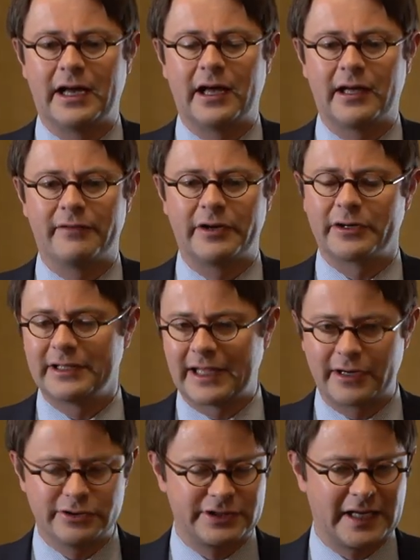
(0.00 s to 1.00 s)
uh, very
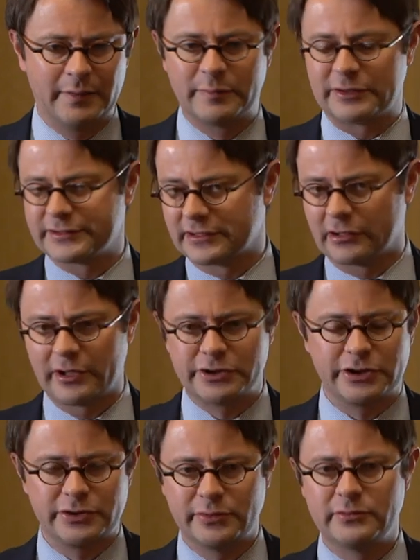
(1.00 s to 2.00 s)
large samples and
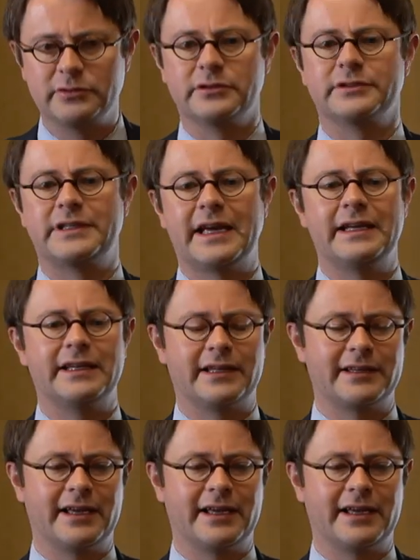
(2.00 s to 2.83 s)
longitudinal data